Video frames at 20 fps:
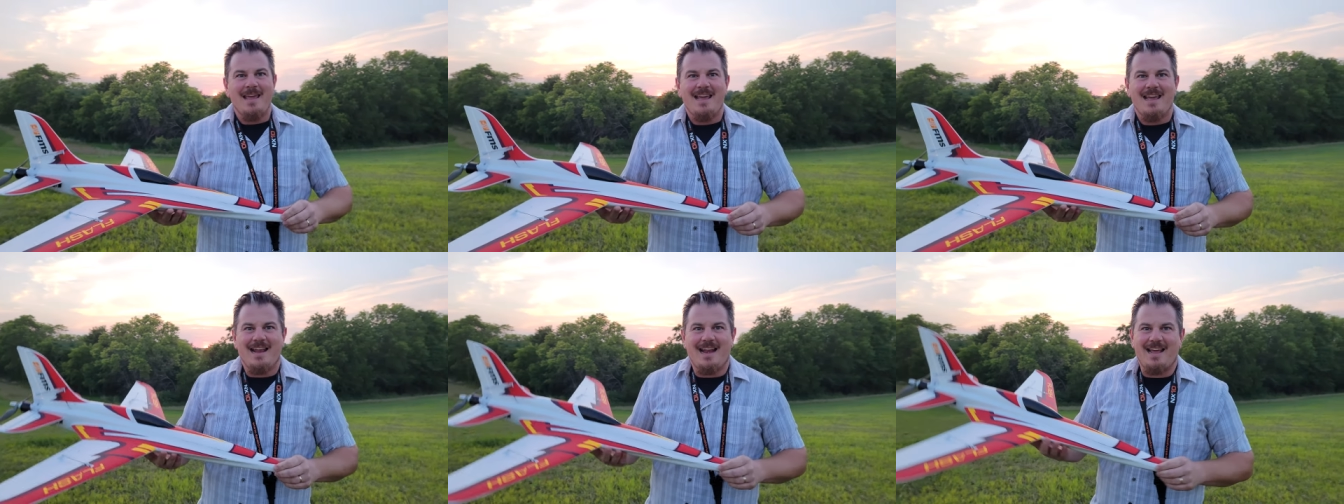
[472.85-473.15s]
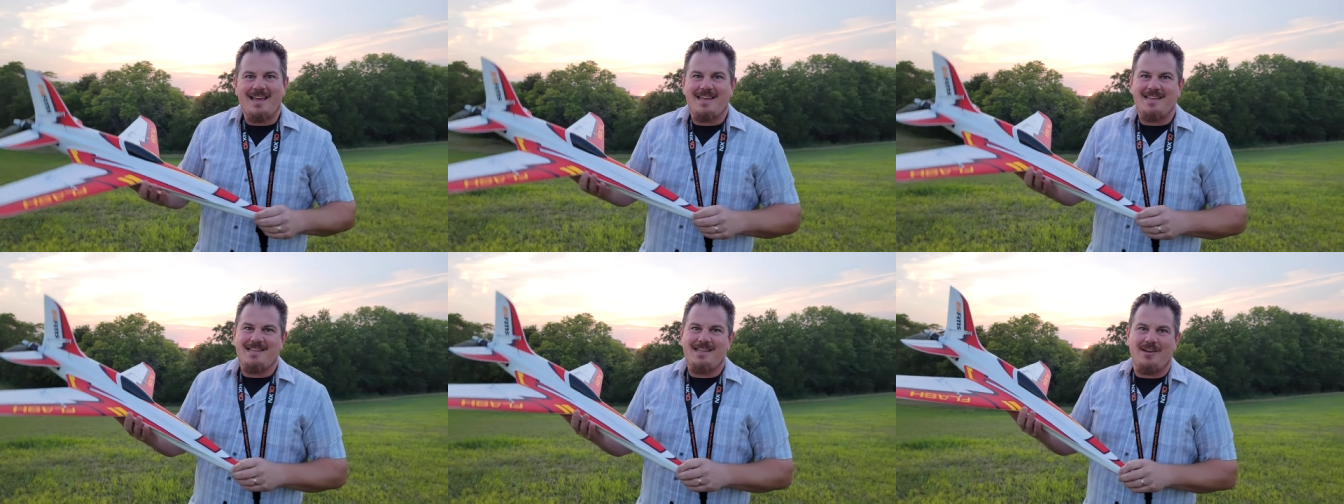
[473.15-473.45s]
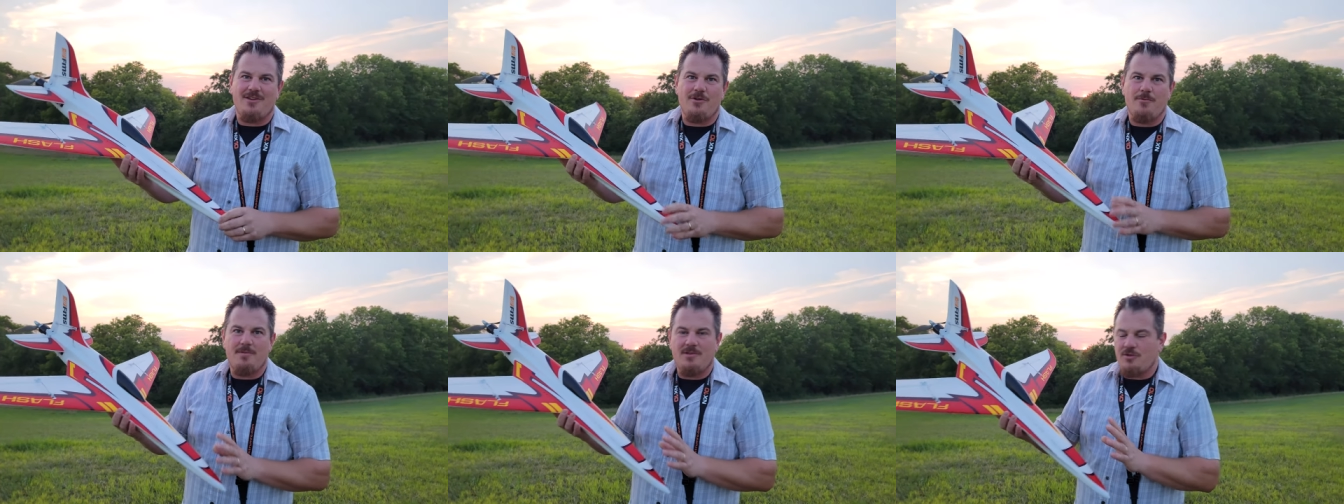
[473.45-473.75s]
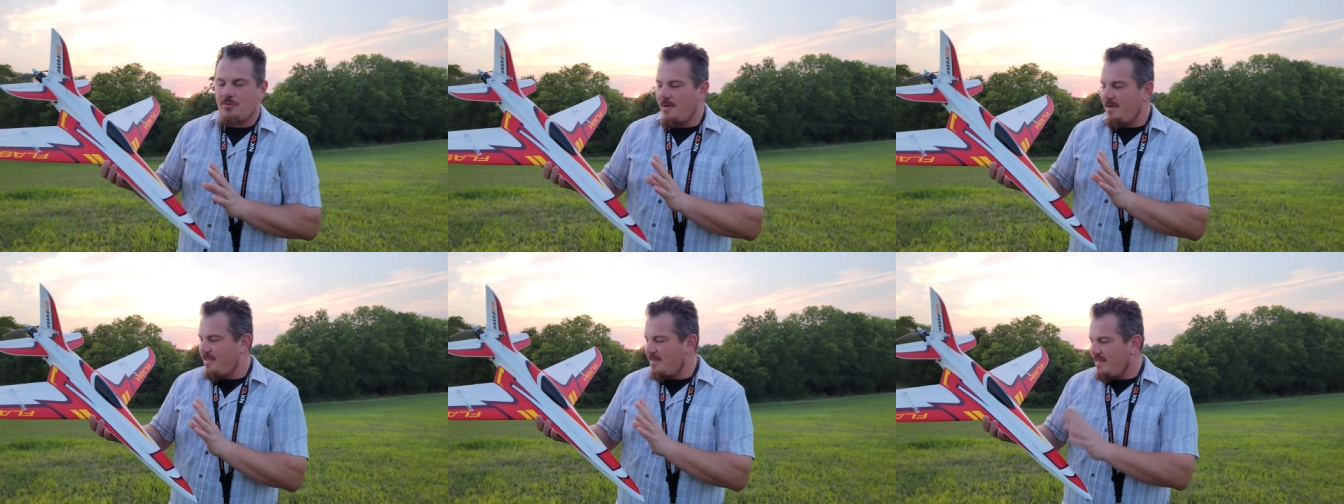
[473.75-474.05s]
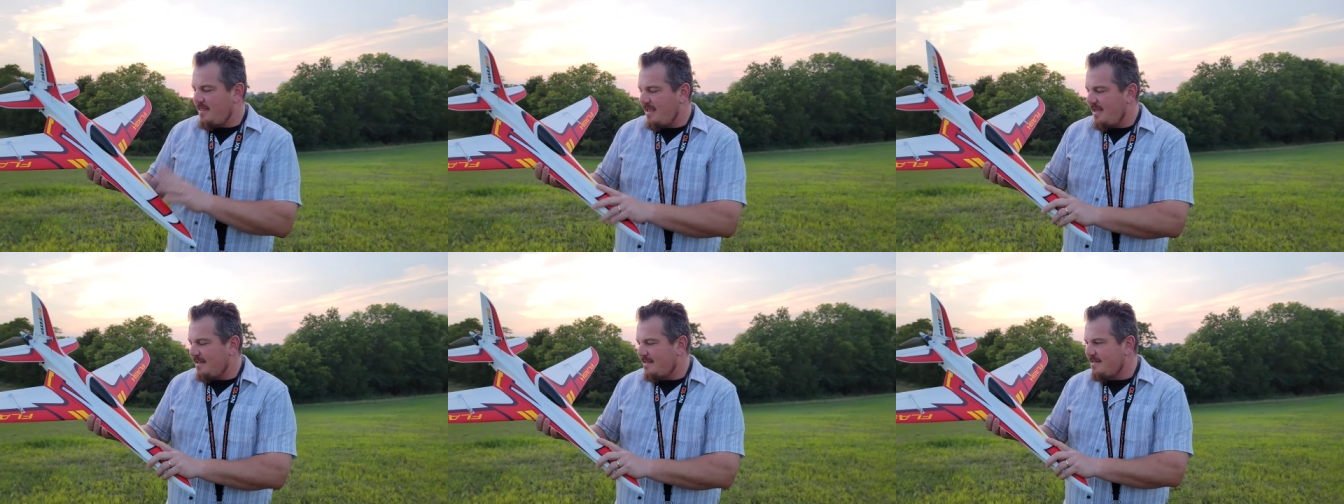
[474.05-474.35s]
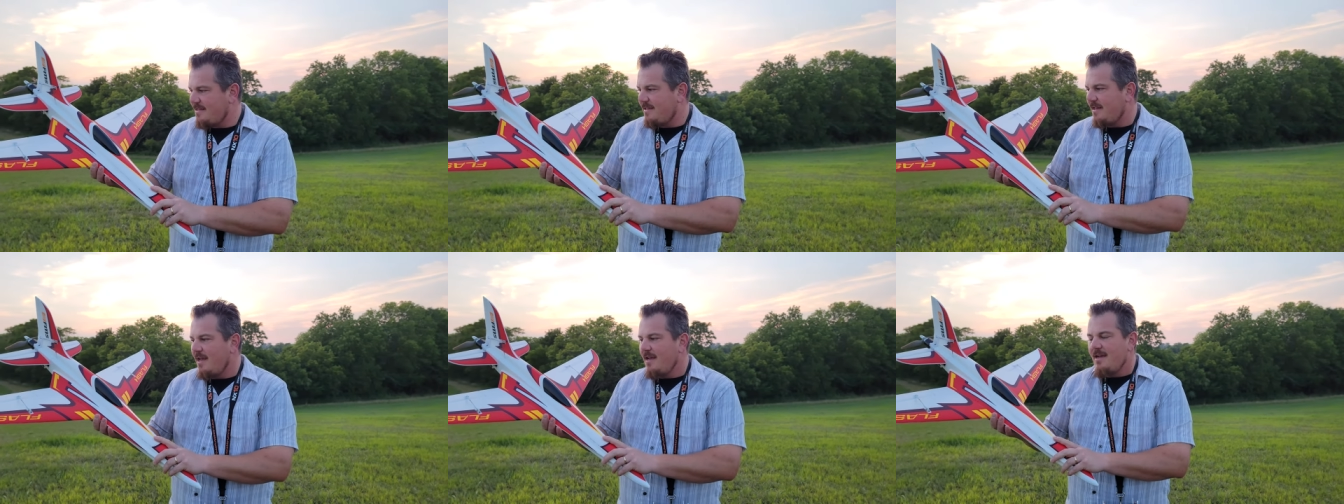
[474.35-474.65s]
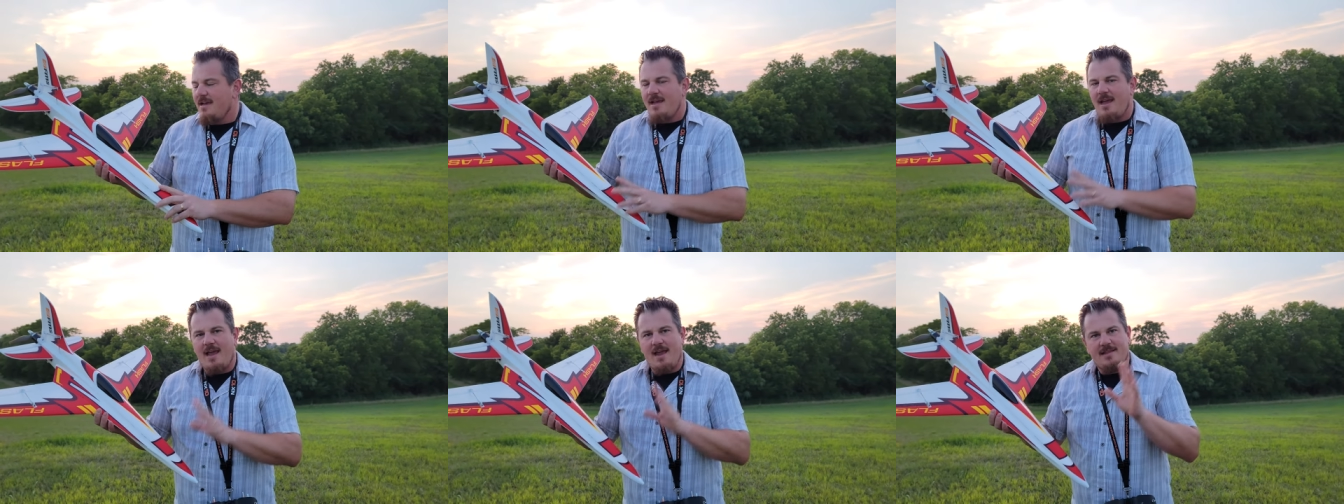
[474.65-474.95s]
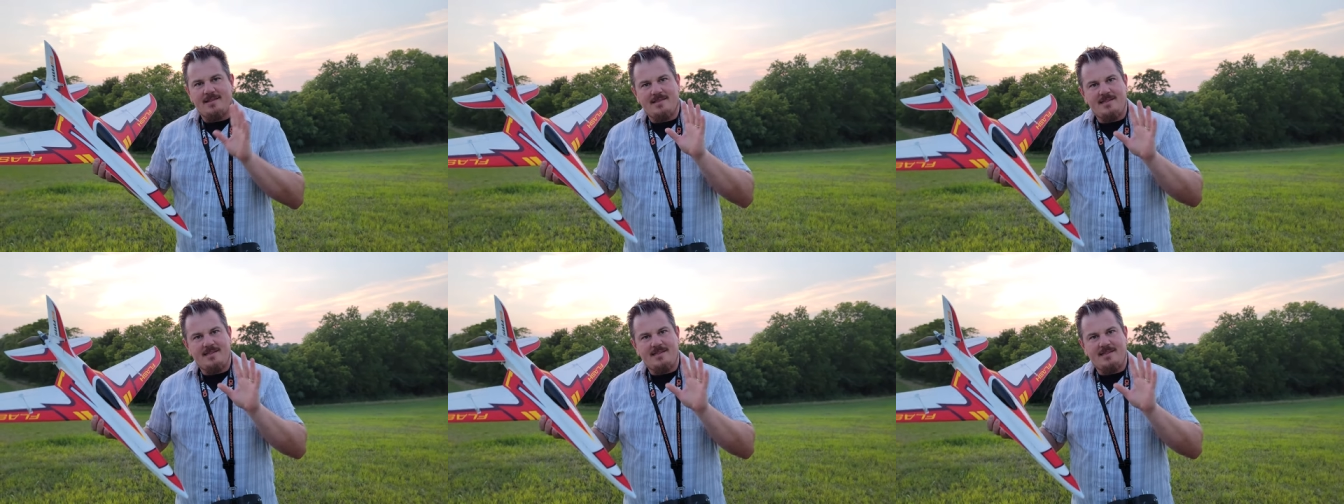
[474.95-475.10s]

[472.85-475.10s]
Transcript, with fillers: And I can tell you between this and